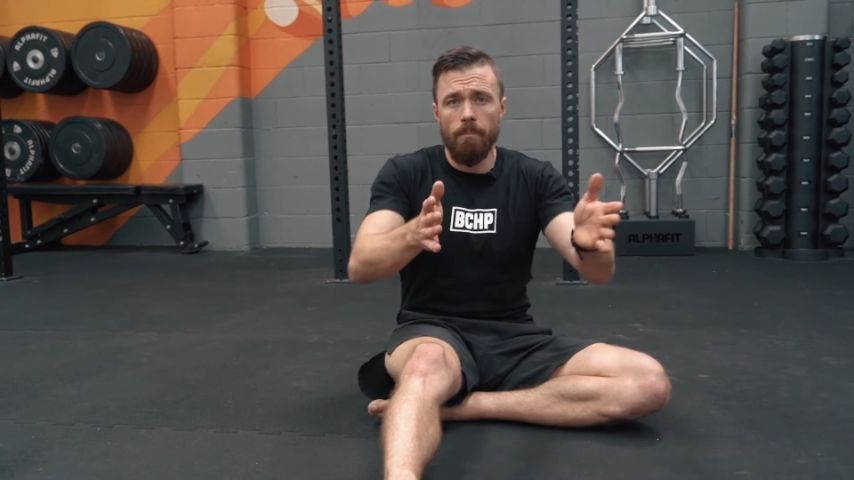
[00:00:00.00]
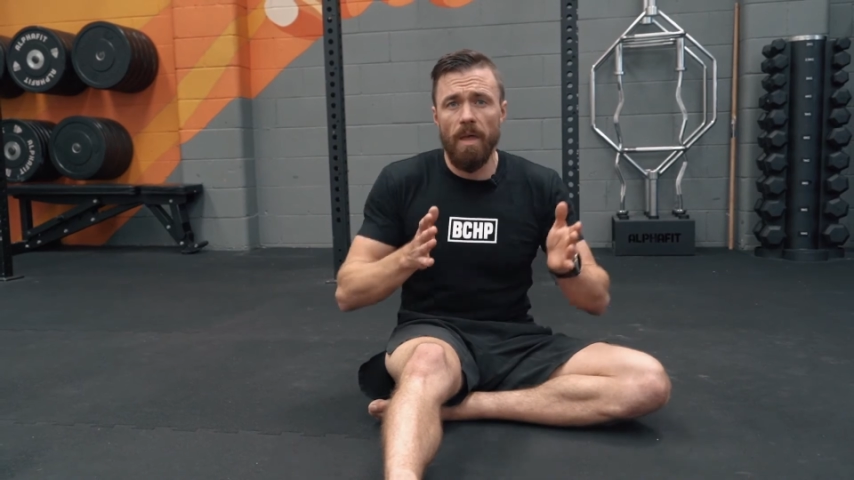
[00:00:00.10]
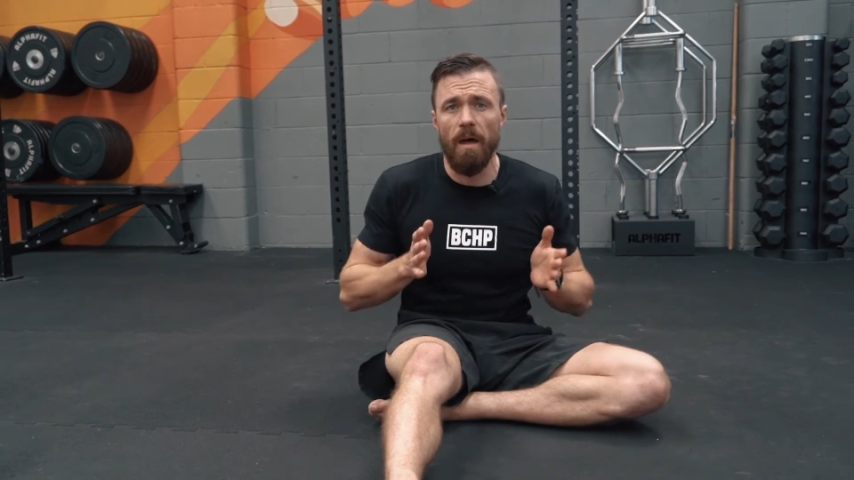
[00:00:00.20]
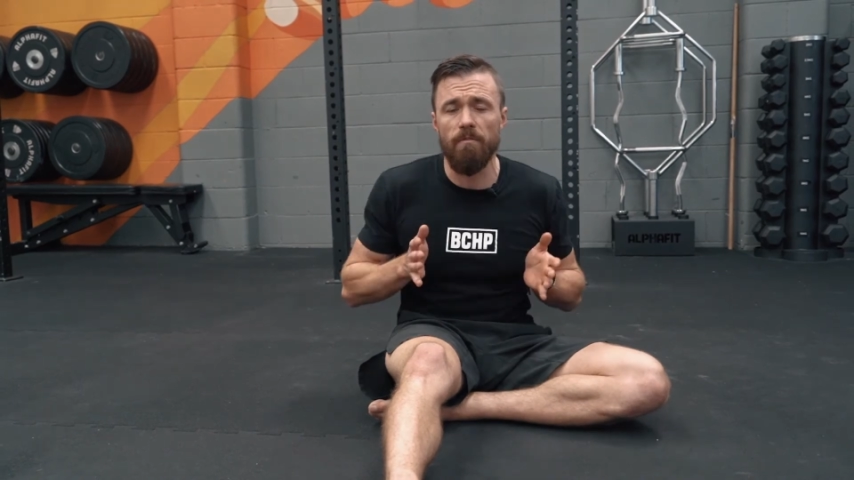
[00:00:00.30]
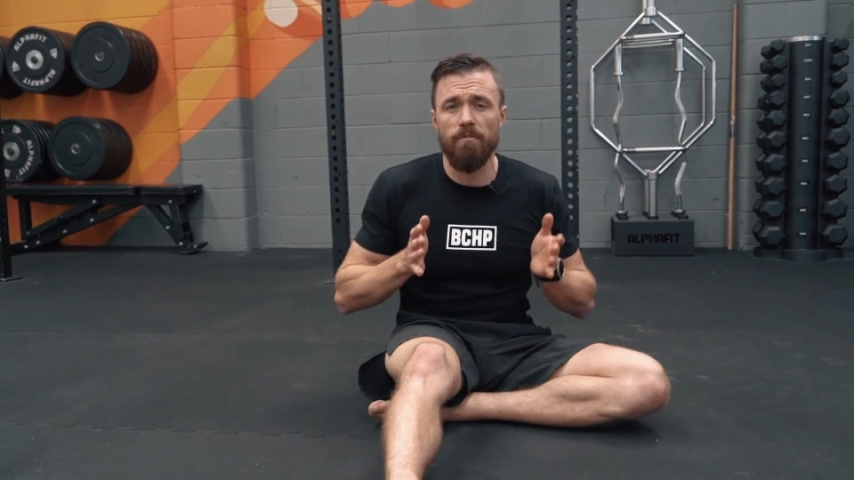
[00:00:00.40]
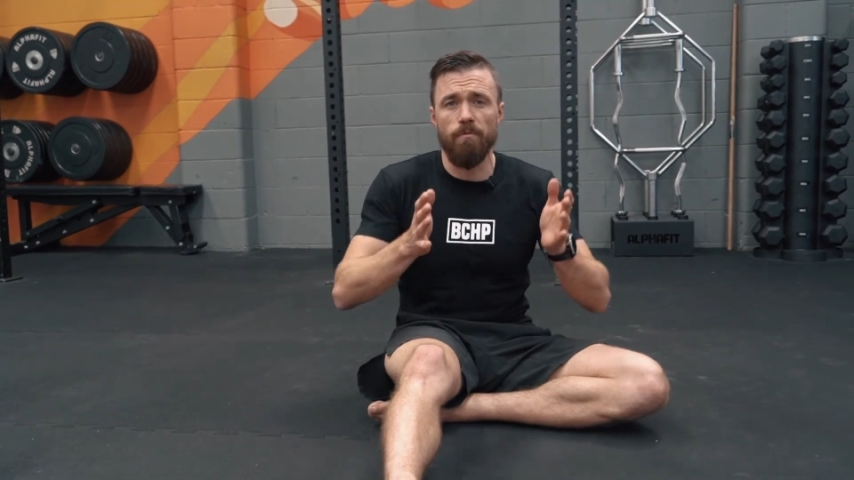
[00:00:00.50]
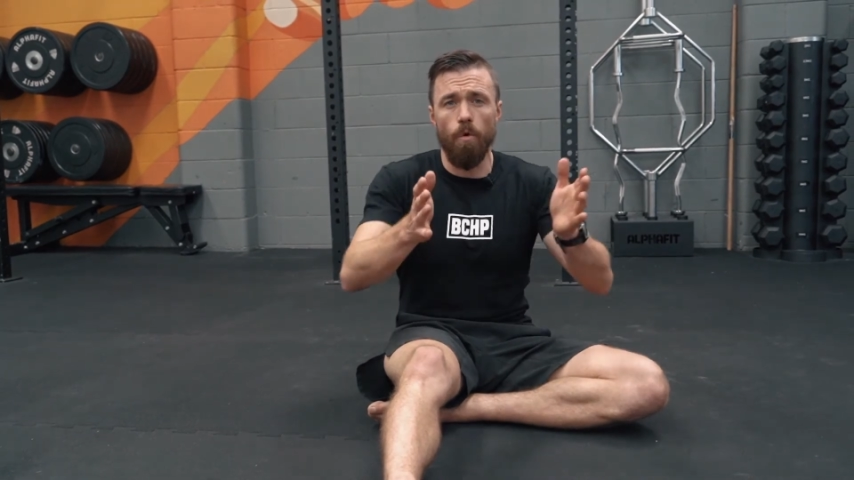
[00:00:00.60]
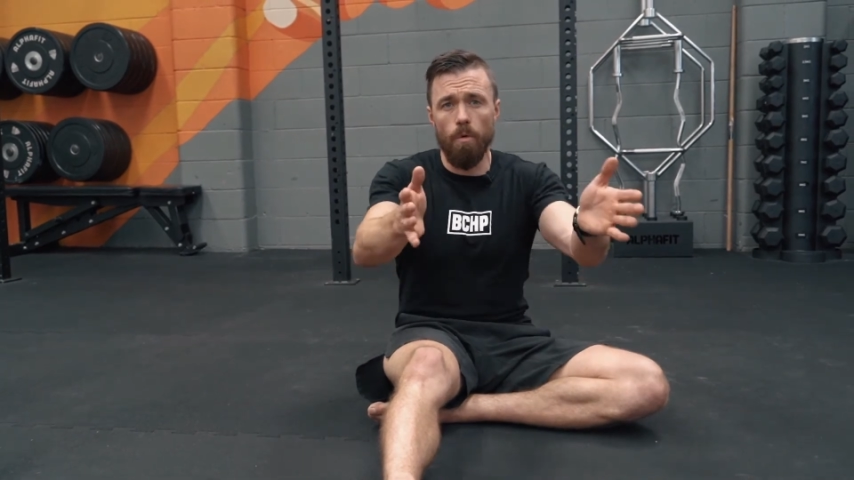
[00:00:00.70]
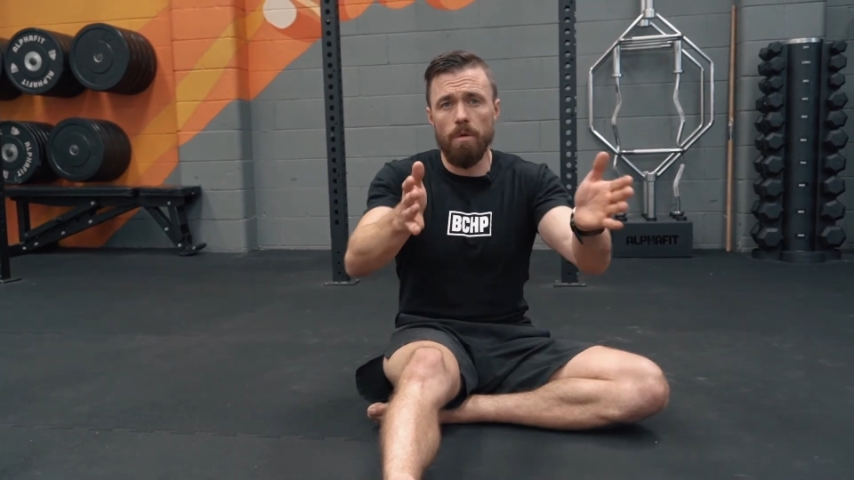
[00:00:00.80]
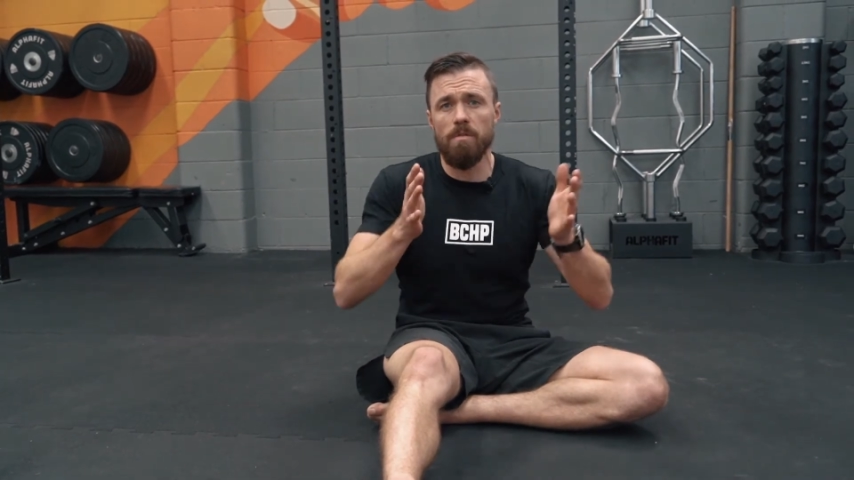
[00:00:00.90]
that
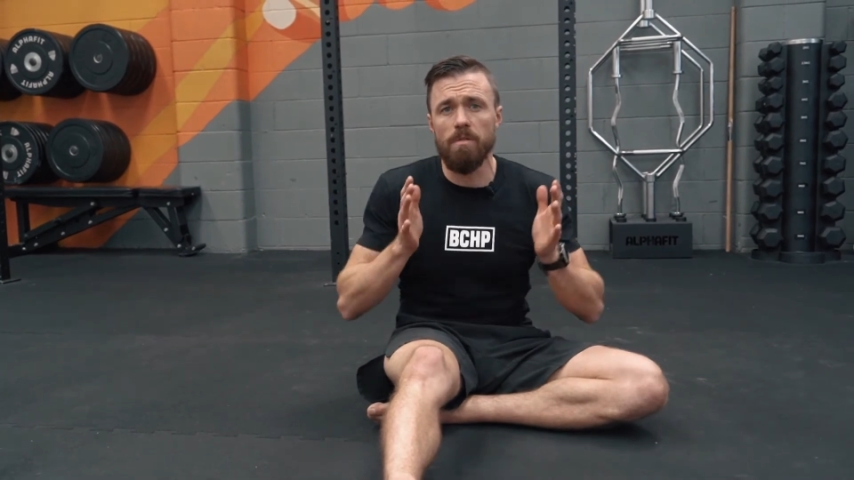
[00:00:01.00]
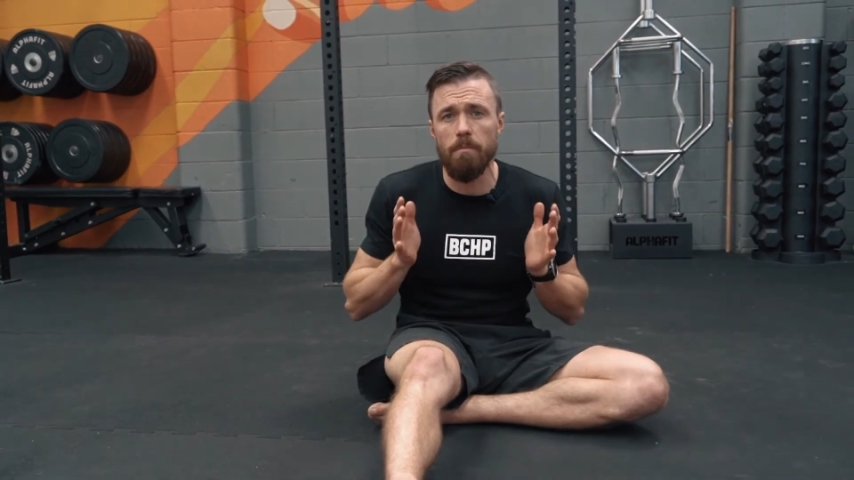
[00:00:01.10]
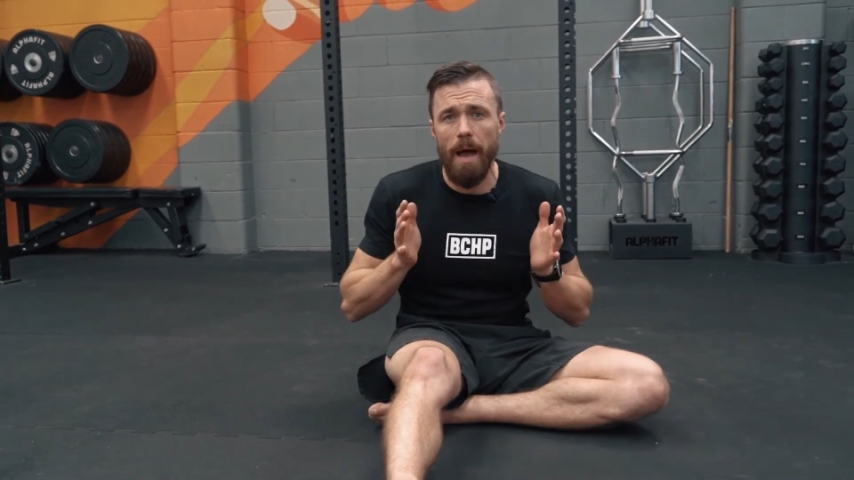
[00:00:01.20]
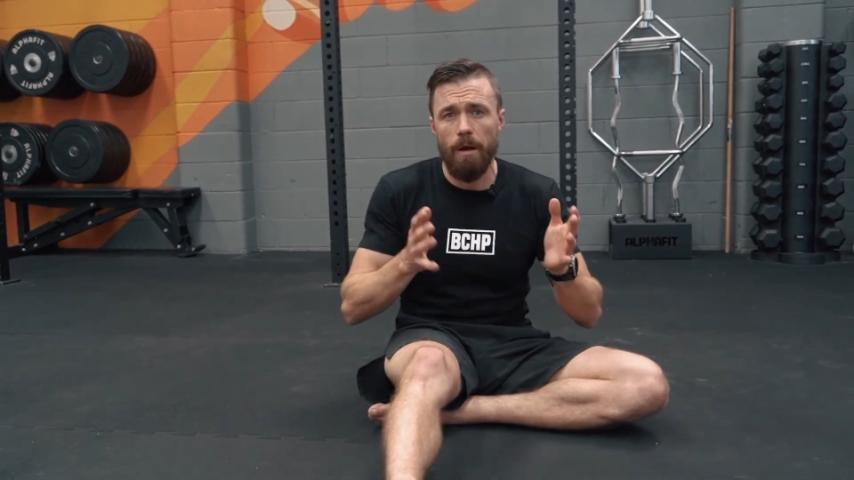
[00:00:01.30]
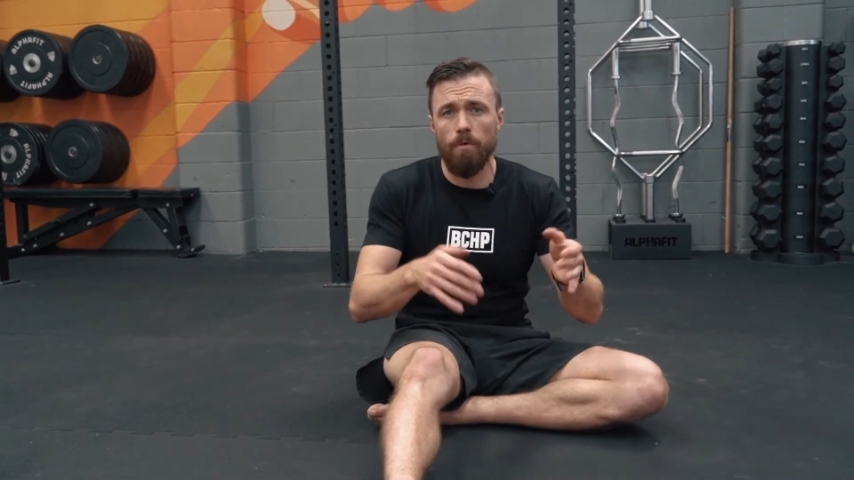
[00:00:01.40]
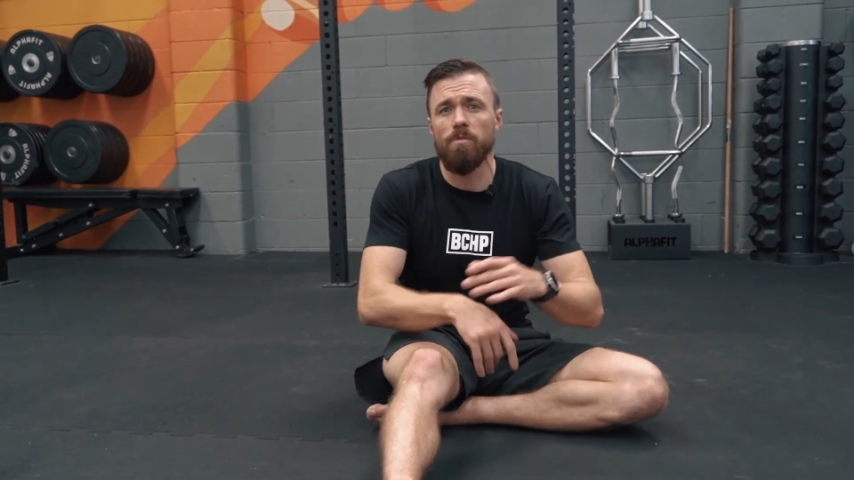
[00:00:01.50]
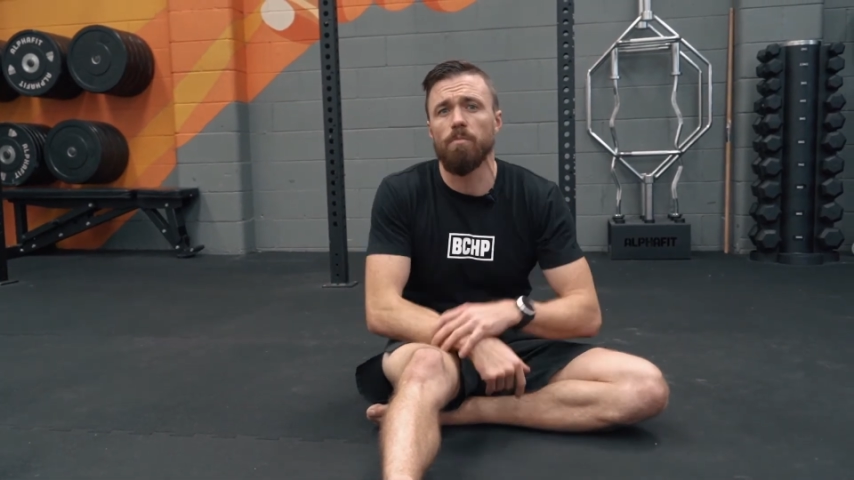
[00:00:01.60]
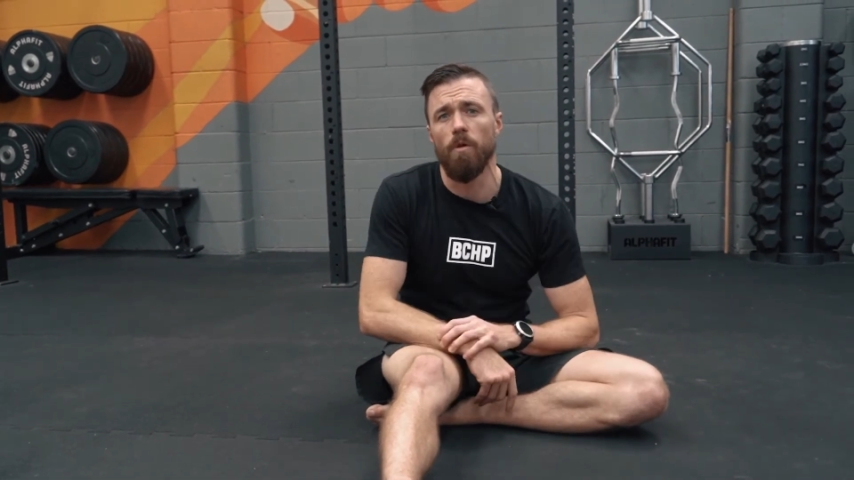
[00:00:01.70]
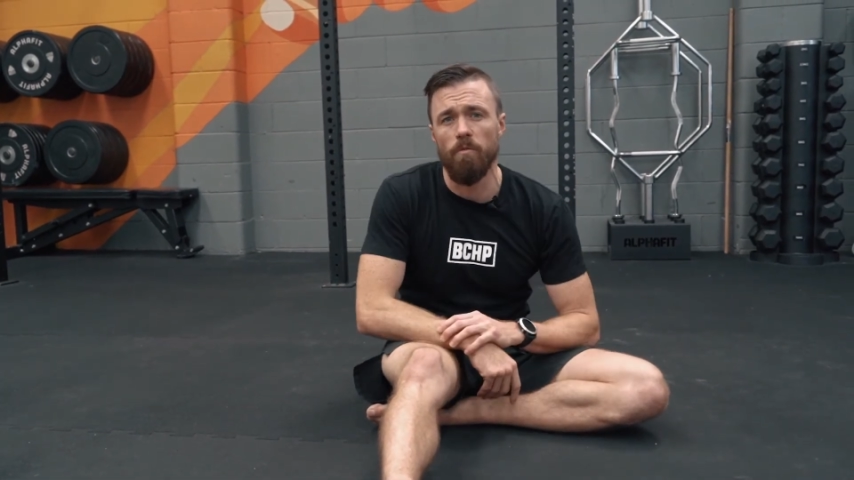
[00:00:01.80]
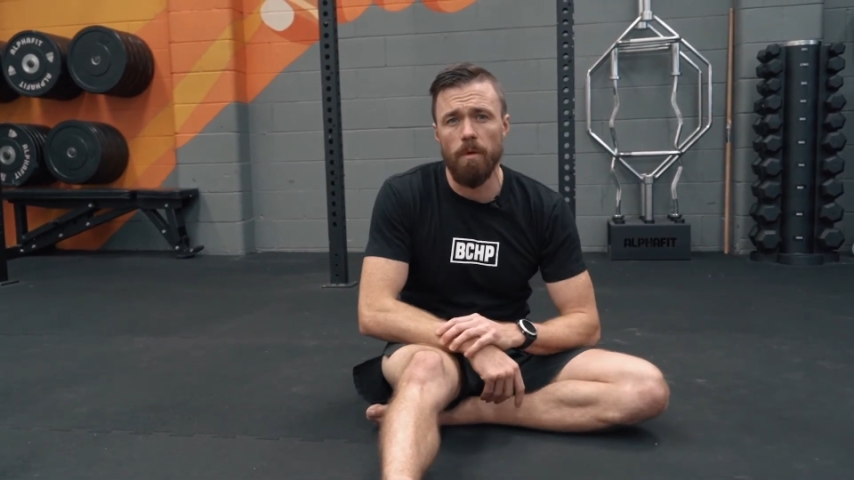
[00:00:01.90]
forwards and backwards
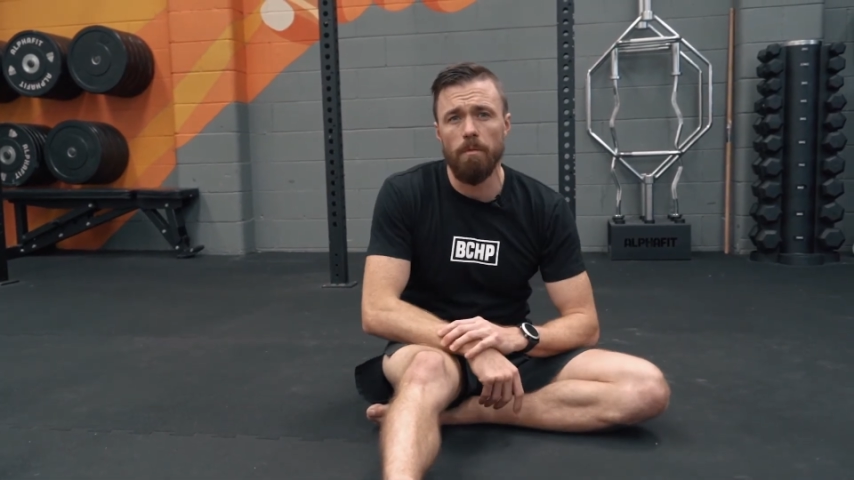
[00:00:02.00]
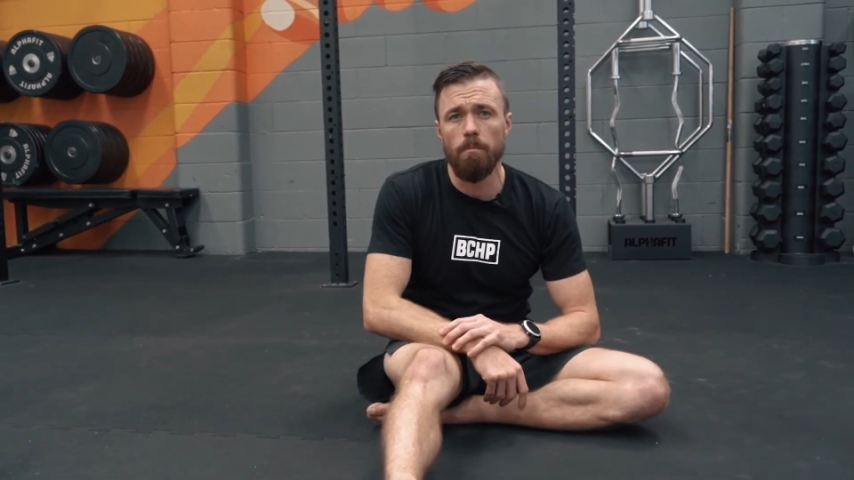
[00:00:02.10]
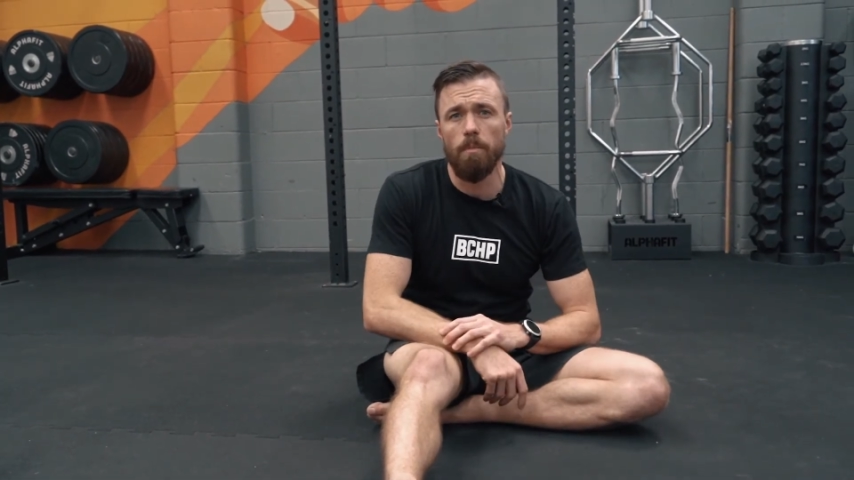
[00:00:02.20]
movement,